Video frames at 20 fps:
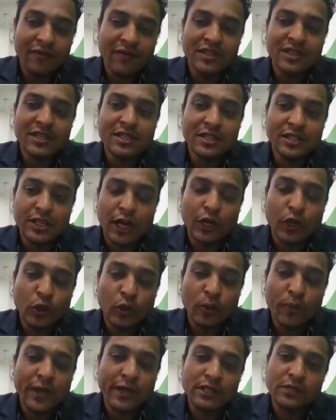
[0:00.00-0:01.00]
which is yet
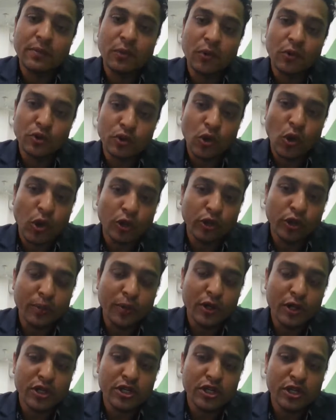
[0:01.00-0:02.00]
to be explored so
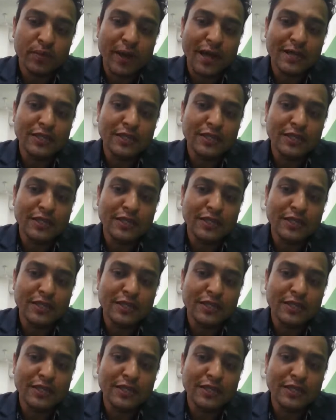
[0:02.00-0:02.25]
entrepreneurship